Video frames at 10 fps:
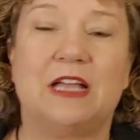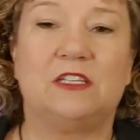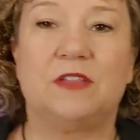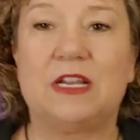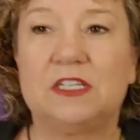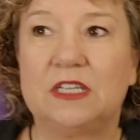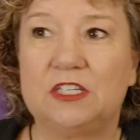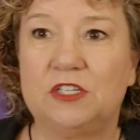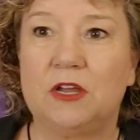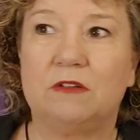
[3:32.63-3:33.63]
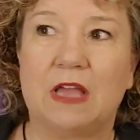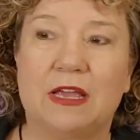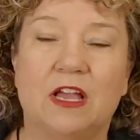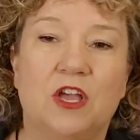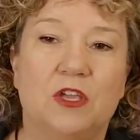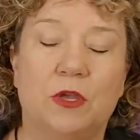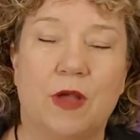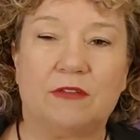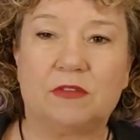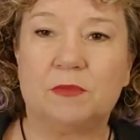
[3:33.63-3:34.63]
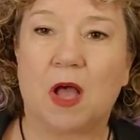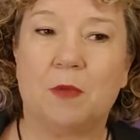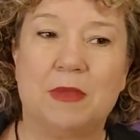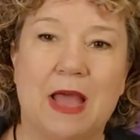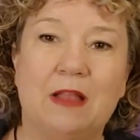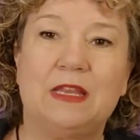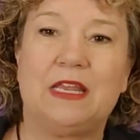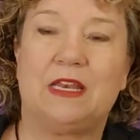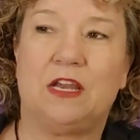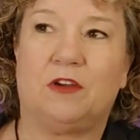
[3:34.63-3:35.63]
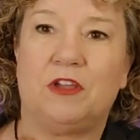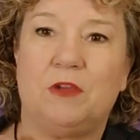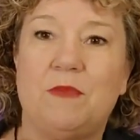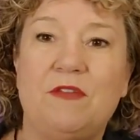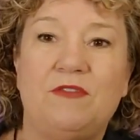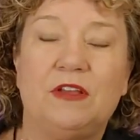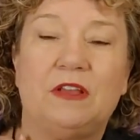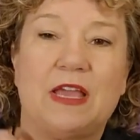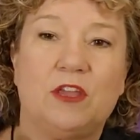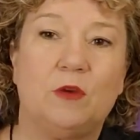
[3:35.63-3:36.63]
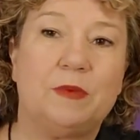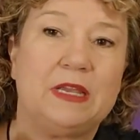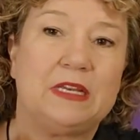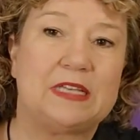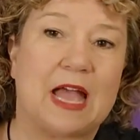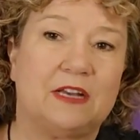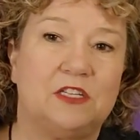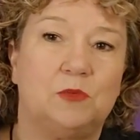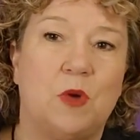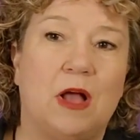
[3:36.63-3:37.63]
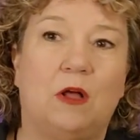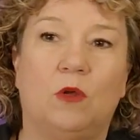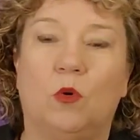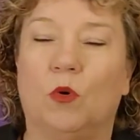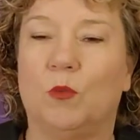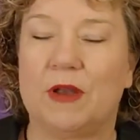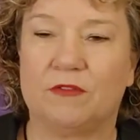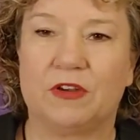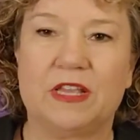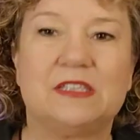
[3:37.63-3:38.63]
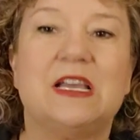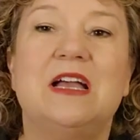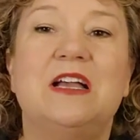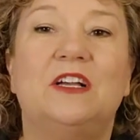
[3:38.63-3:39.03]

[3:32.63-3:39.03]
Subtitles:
And so that just lets you know, like, you have some commonality in here. You may feel like you're being attacked as well, or whatever it is.